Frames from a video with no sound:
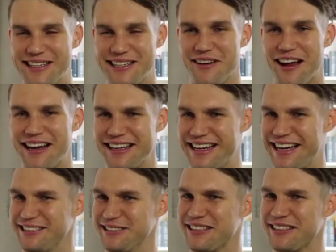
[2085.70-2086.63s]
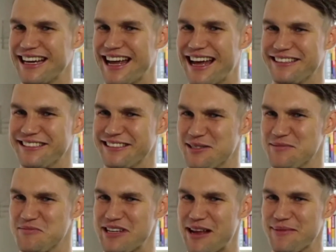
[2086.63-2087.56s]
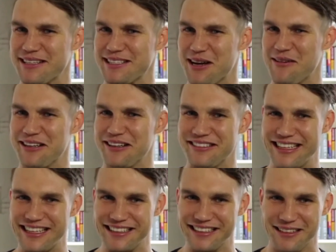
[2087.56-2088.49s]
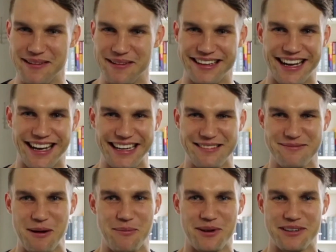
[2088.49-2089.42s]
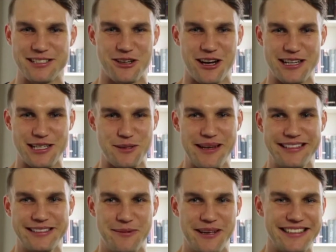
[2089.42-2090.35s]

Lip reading: right now looking at it. There's something's going on here. I mean, like my body's trying to speak to me.